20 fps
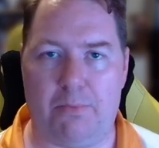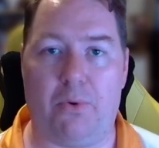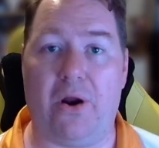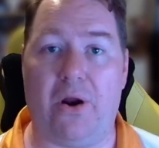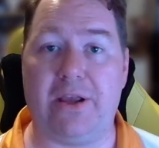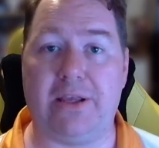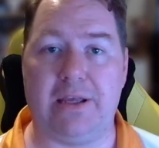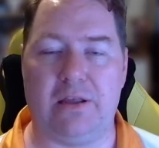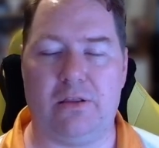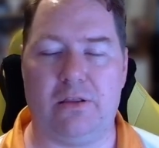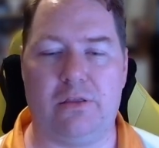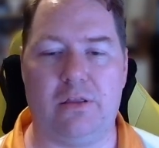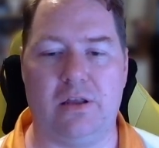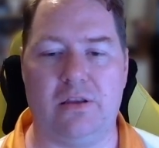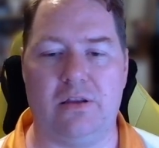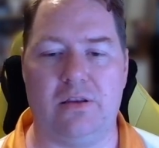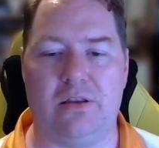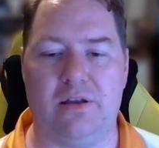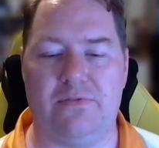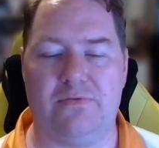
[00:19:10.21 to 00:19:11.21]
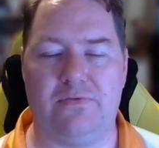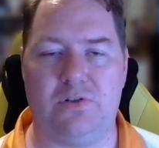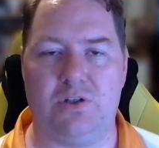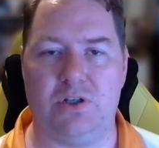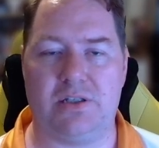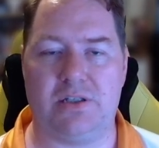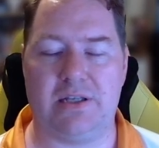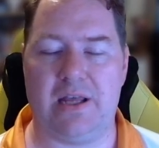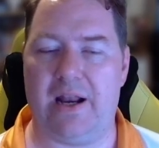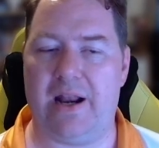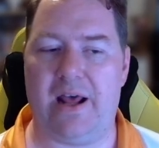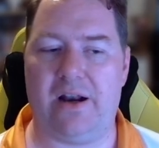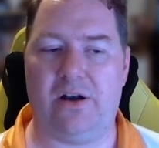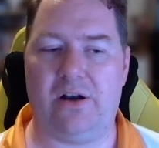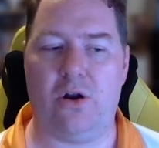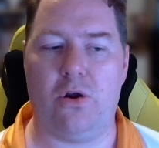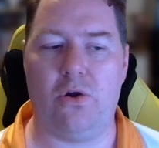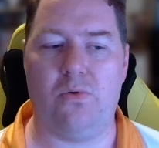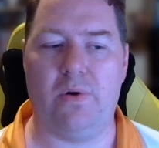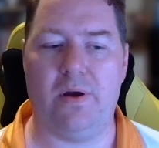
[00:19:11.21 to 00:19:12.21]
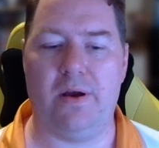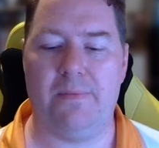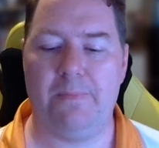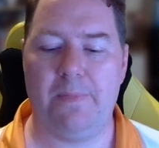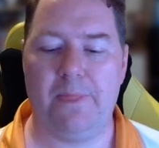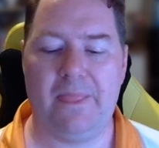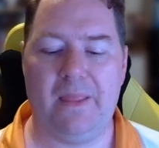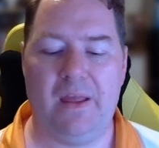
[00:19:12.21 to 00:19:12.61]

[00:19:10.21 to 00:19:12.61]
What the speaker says: breaking thing that they've just said out of nowhere.